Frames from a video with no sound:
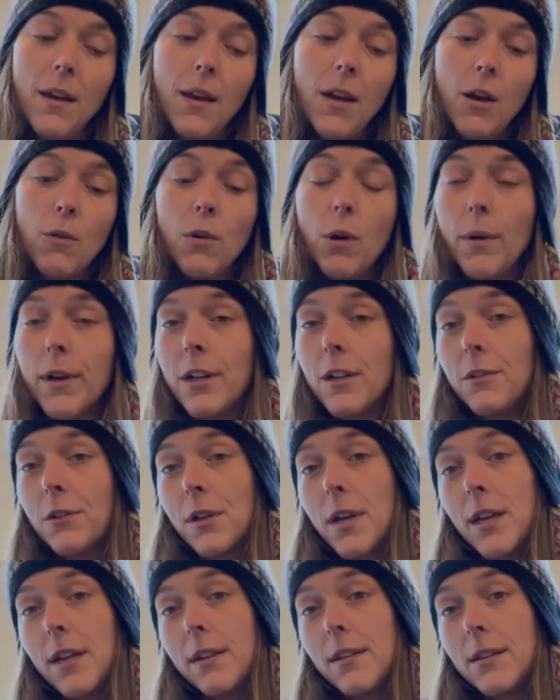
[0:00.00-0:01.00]
What we're going to
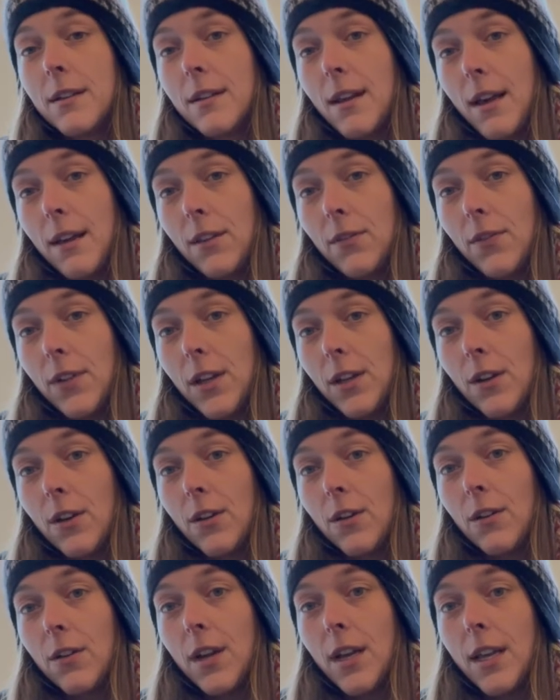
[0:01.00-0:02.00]
look at in today's
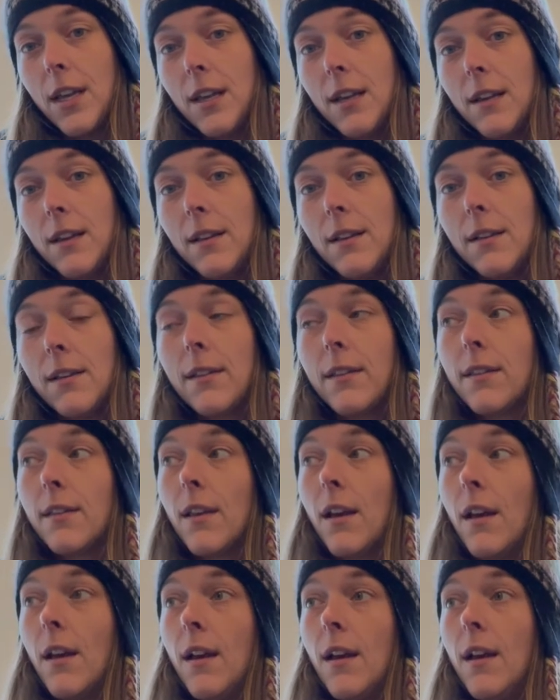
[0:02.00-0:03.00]
video is
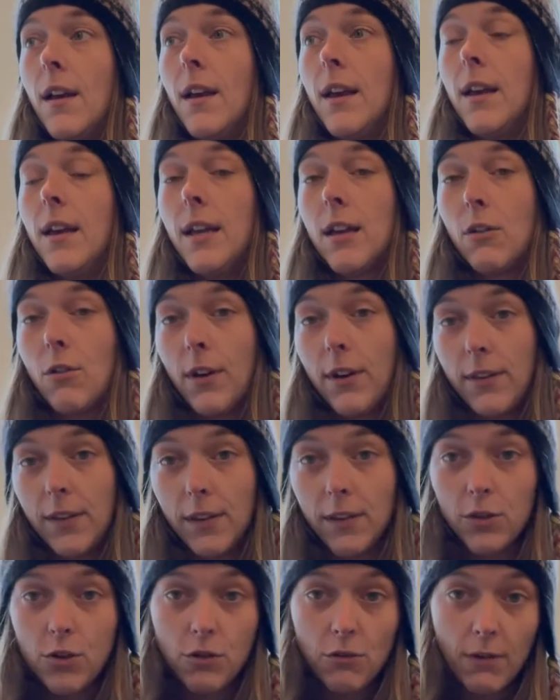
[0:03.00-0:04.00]

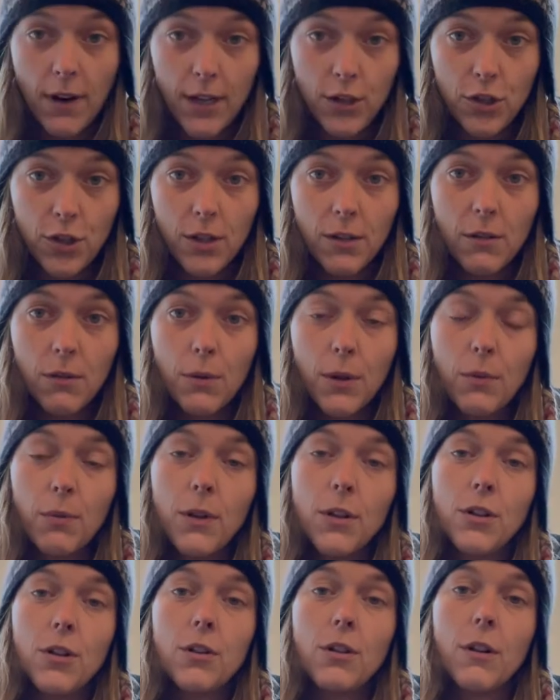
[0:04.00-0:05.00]
increasing the duration with
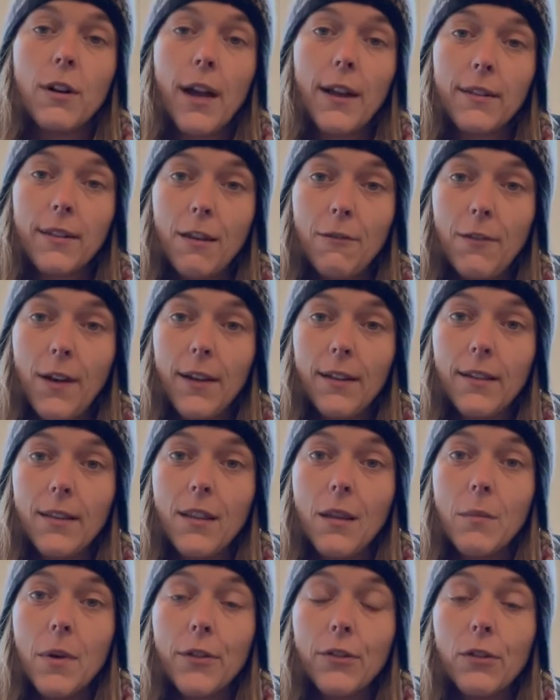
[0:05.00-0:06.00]
which your dog has their face in
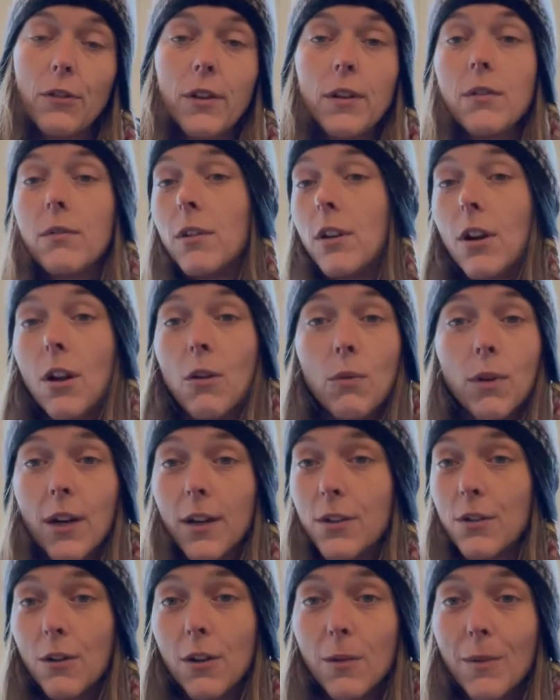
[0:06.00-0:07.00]
the muzzle. And you know, when I
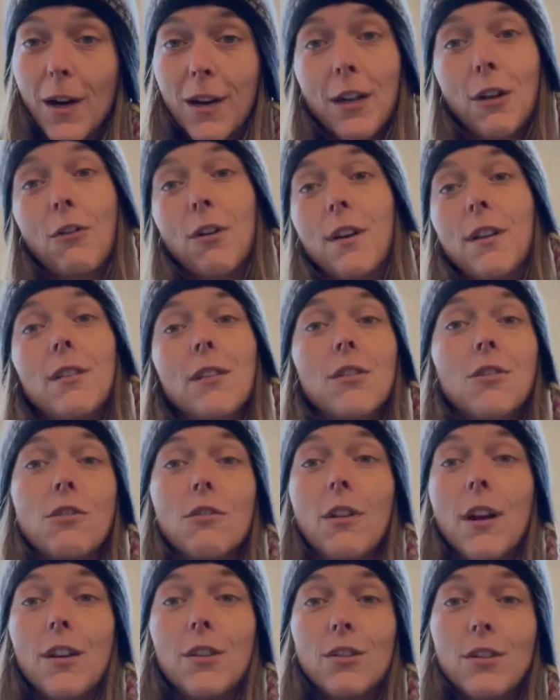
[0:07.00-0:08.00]
talk about increasing
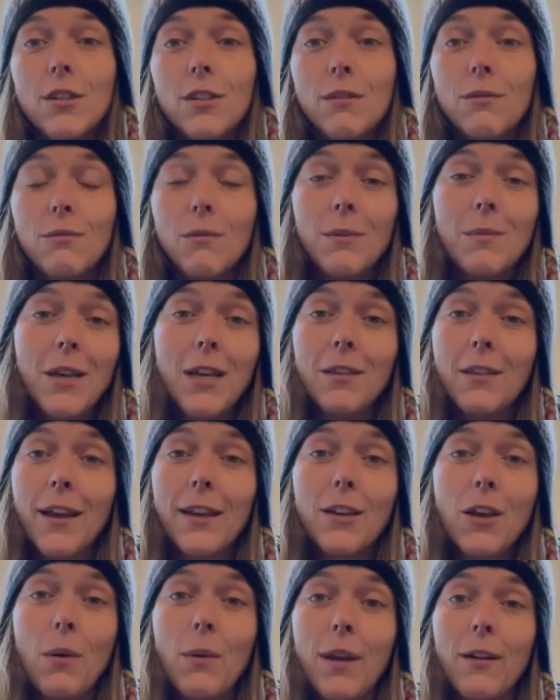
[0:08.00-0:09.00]
duration, we mean
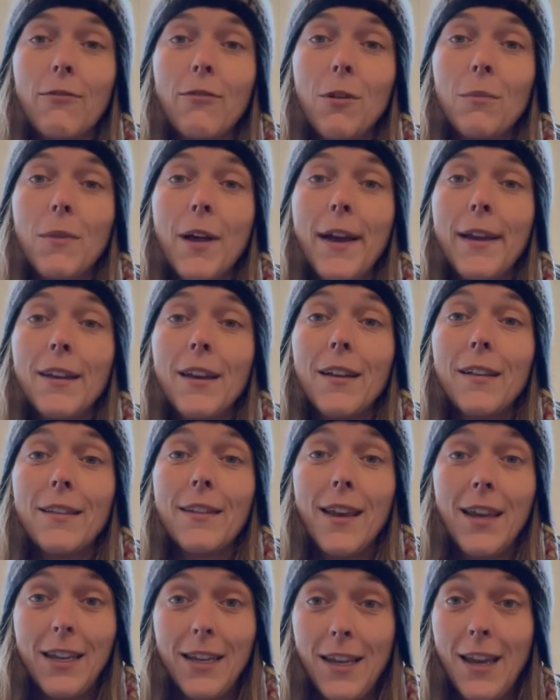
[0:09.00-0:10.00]
like going from like
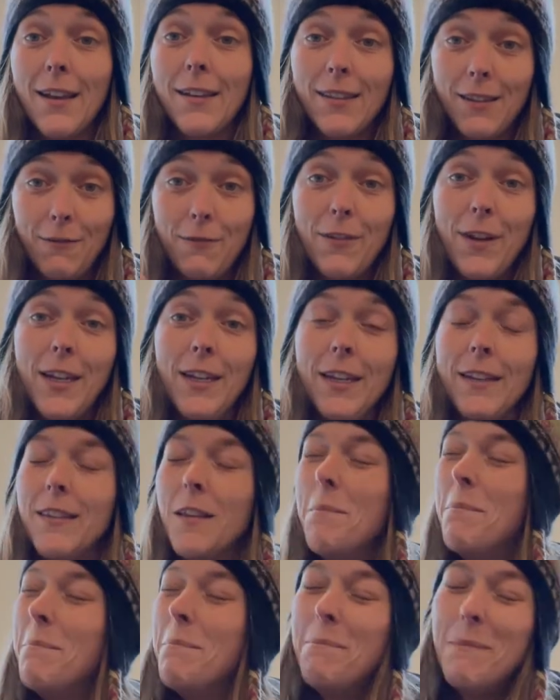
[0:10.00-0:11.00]
saying yes and feeding the
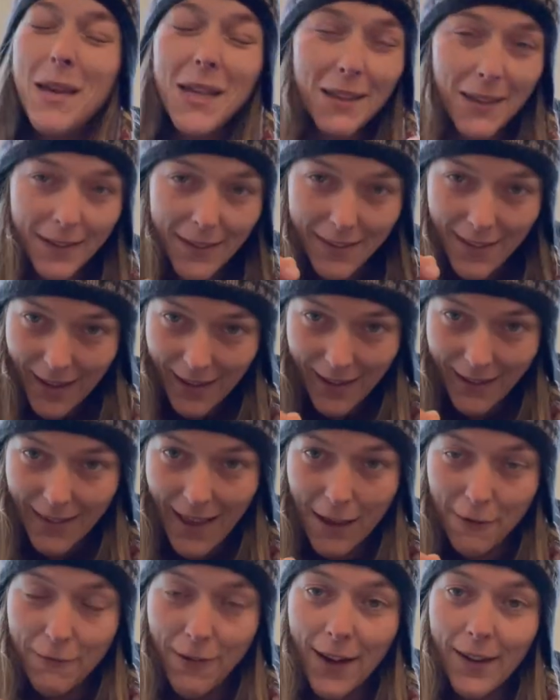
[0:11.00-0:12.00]
millisecond
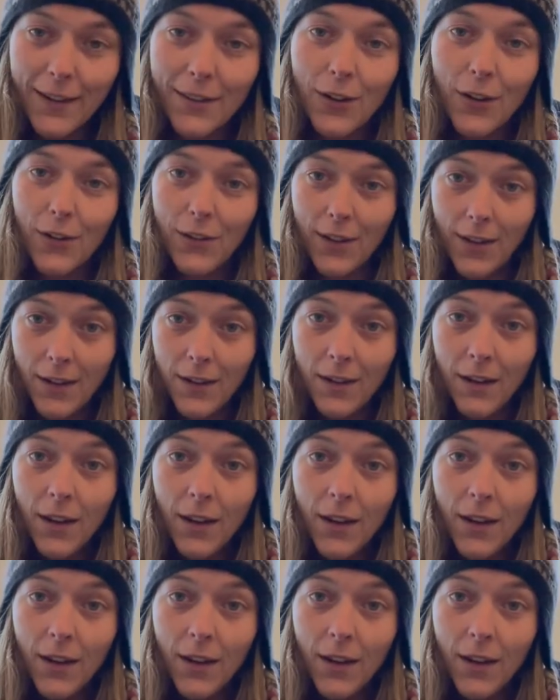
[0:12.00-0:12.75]
that face goes in